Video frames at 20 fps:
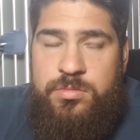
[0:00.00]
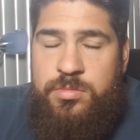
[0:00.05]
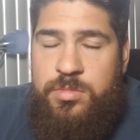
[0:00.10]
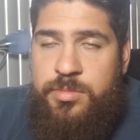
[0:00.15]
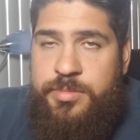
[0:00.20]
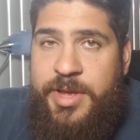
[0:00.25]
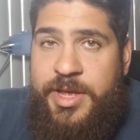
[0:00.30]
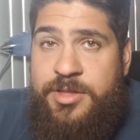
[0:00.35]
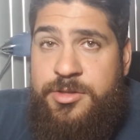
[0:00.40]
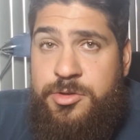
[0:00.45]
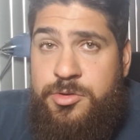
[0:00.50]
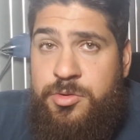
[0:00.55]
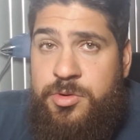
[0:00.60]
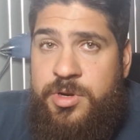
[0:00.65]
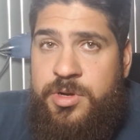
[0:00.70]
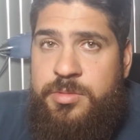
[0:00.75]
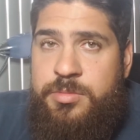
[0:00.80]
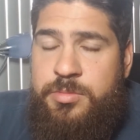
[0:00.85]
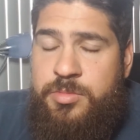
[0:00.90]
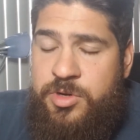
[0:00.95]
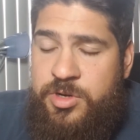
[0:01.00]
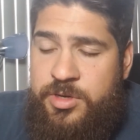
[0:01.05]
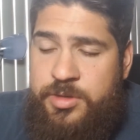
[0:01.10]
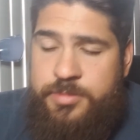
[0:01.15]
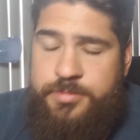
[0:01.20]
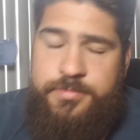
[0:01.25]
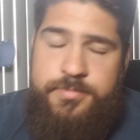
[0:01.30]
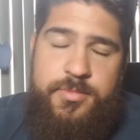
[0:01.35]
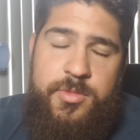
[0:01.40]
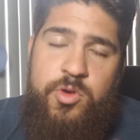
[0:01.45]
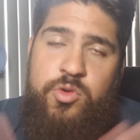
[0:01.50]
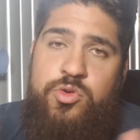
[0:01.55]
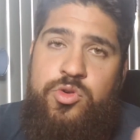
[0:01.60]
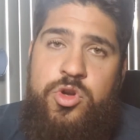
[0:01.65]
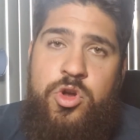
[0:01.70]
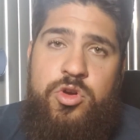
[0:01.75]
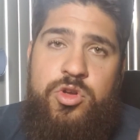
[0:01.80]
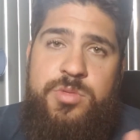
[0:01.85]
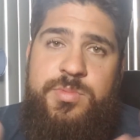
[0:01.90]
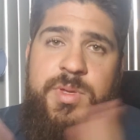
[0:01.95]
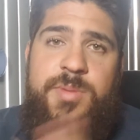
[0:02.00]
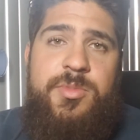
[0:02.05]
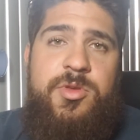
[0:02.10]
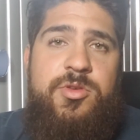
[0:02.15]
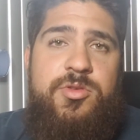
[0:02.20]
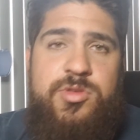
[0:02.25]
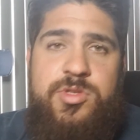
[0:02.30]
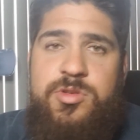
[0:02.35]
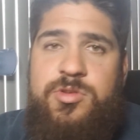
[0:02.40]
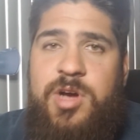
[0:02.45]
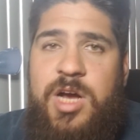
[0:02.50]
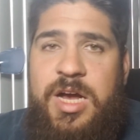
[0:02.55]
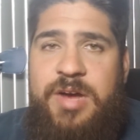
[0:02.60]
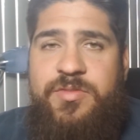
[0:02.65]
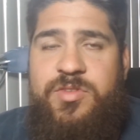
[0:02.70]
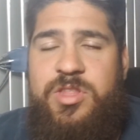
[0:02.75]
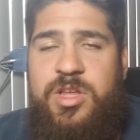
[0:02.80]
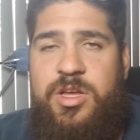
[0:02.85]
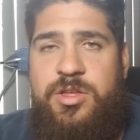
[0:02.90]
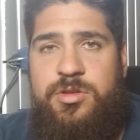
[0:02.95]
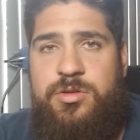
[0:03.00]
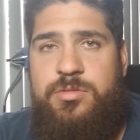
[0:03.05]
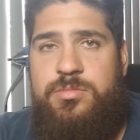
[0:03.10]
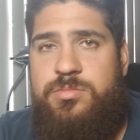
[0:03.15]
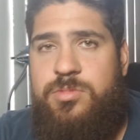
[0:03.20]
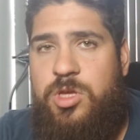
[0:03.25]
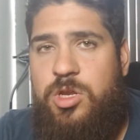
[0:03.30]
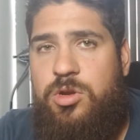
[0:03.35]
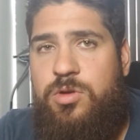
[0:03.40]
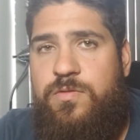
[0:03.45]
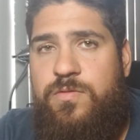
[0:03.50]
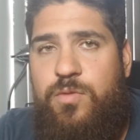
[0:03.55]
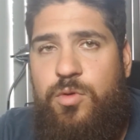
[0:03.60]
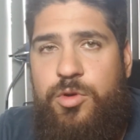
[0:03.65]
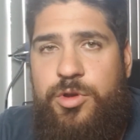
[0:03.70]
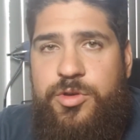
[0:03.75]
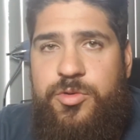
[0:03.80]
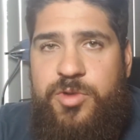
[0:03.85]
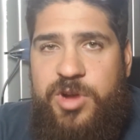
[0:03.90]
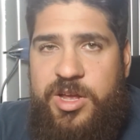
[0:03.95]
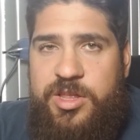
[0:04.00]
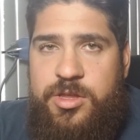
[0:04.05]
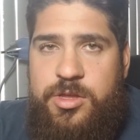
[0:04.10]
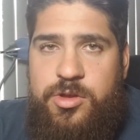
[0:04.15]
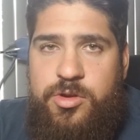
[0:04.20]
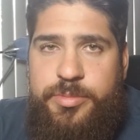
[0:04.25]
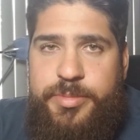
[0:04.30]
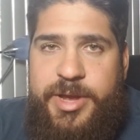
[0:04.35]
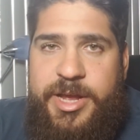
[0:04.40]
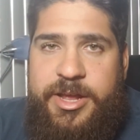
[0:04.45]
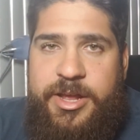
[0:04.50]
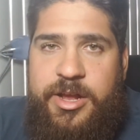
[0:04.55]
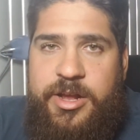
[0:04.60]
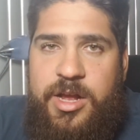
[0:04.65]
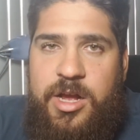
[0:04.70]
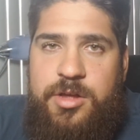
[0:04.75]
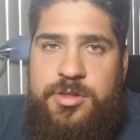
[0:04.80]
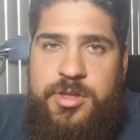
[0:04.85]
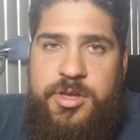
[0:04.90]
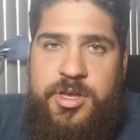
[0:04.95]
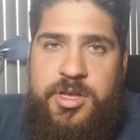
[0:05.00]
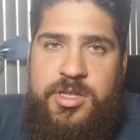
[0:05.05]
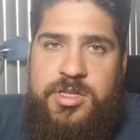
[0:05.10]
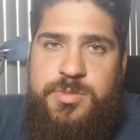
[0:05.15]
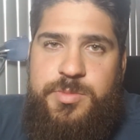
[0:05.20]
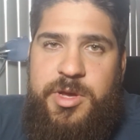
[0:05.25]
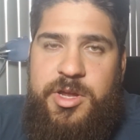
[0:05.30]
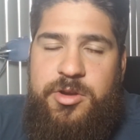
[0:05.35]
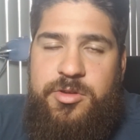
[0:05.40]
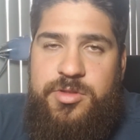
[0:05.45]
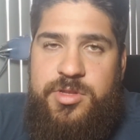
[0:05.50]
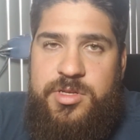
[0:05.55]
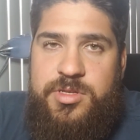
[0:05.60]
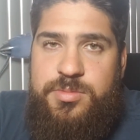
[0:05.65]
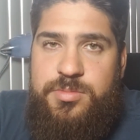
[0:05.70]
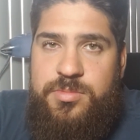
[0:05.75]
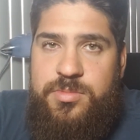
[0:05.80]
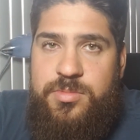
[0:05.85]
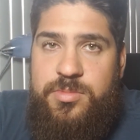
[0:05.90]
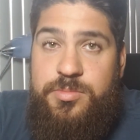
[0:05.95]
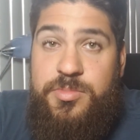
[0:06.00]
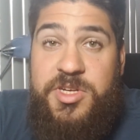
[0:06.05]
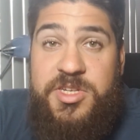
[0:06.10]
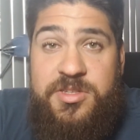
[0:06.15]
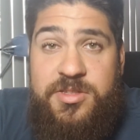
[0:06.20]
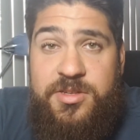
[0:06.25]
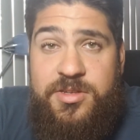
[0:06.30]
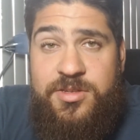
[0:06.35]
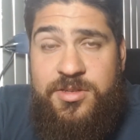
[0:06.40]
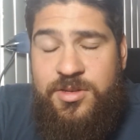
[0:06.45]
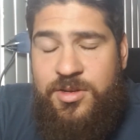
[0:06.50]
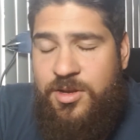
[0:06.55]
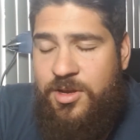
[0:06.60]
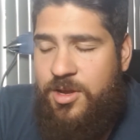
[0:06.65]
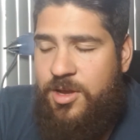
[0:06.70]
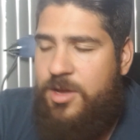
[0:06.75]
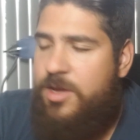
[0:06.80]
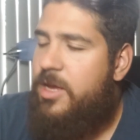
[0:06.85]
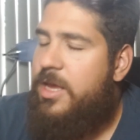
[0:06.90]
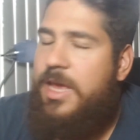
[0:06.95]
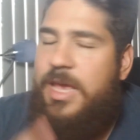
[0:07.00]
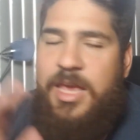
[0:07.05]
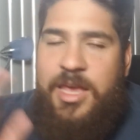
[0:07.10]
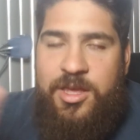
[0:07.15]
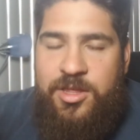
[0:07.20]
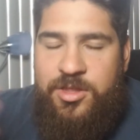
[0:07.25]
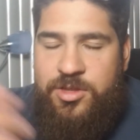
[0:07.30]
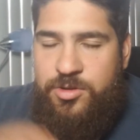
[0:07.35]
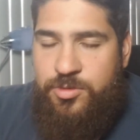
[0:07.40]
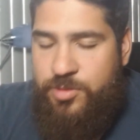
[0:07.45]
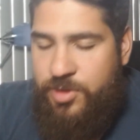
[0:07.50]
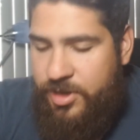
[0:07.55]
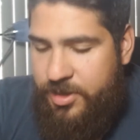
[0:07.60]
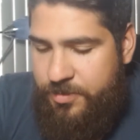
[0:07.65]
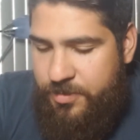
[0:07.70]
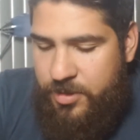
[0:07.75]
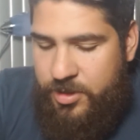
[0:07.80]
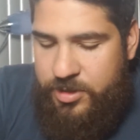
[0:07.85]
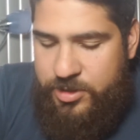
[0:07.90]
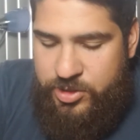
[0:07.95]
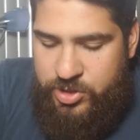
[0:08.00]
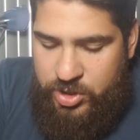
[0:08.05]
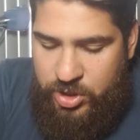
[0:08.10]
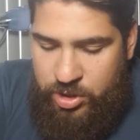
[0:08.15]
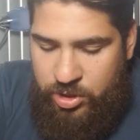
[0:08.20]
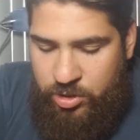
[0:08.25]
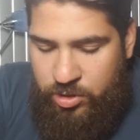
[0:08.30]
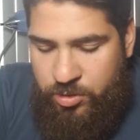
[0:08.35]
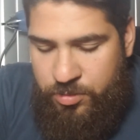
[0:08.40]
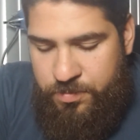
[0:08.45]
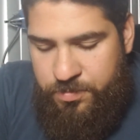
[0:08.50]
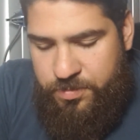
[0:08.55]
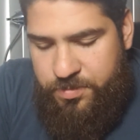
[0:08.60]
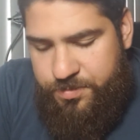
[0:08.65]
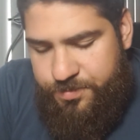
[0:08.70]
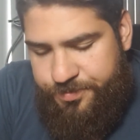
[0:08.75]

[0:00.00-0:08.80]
mentoring. But who knows, maybe you still have another 40 grand in your bank account that you can spend on this business. Either way, so